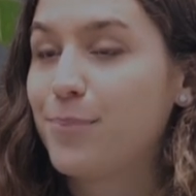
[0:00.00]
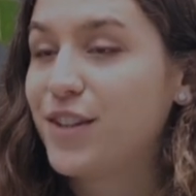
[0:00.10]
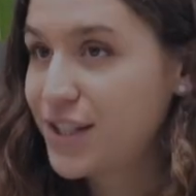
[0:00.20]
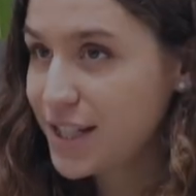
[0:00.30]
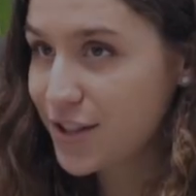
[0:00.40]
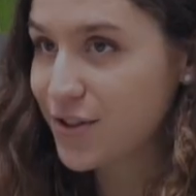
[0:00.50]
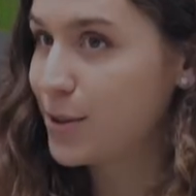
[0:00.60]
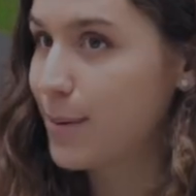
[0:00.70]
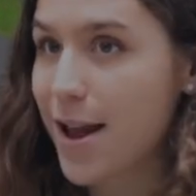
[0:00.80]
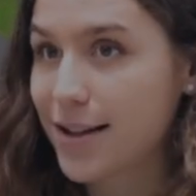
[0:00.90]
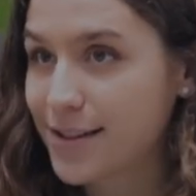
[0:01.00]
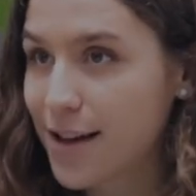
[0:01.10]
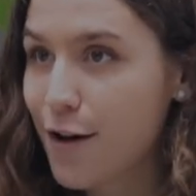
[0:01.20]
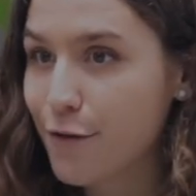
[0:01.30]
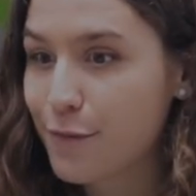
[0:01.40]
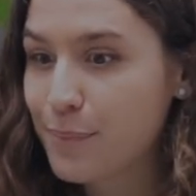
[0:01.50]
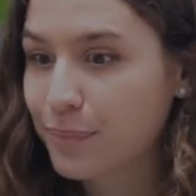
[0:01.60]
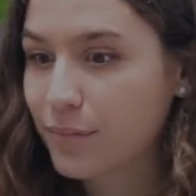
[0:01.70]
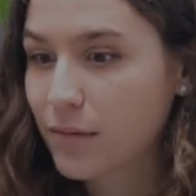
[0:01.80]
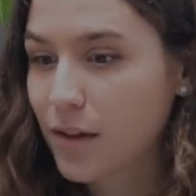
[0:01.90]
decisions by itself.
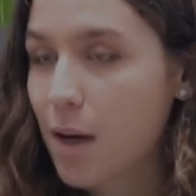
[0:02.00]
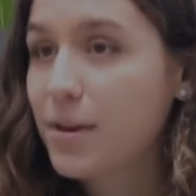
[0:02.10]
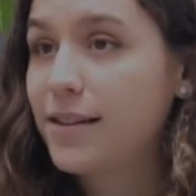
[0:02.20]
I